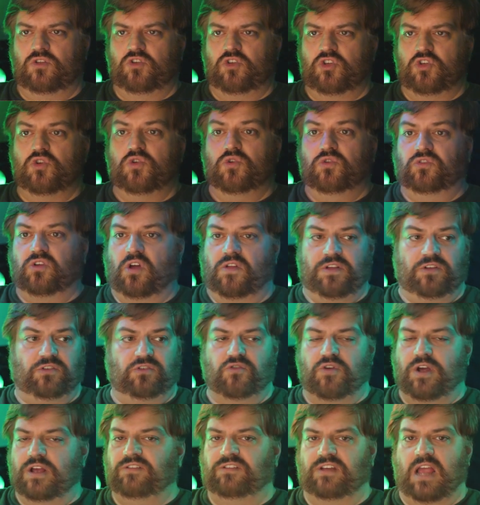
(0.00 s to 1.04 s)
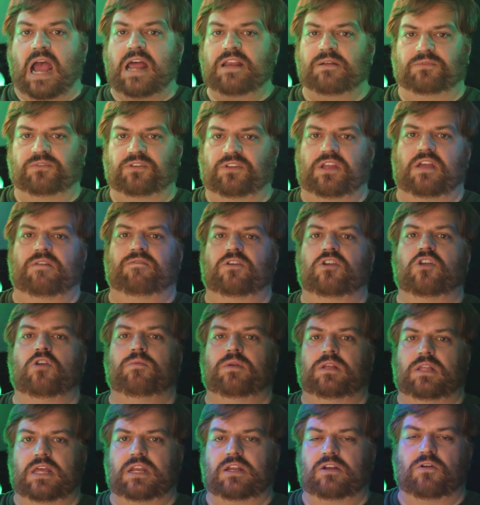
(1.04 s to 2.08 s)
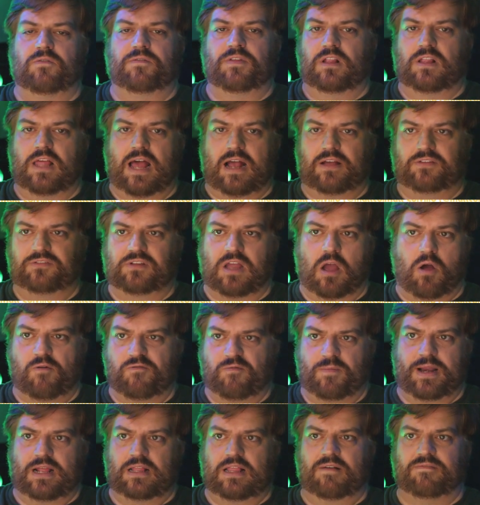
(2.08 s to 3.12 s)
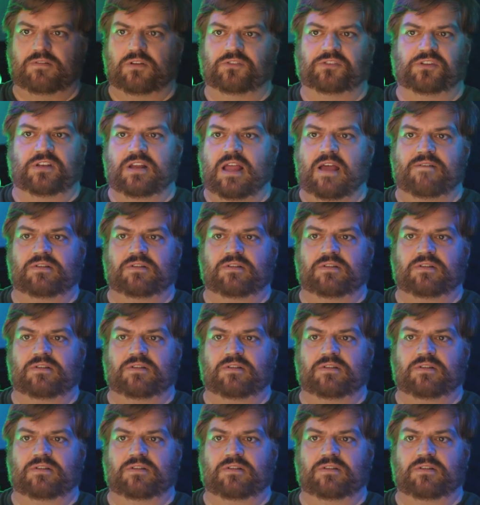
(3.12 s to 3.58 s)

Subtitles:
use all these crazy items that they've accumulated over the last however many levels and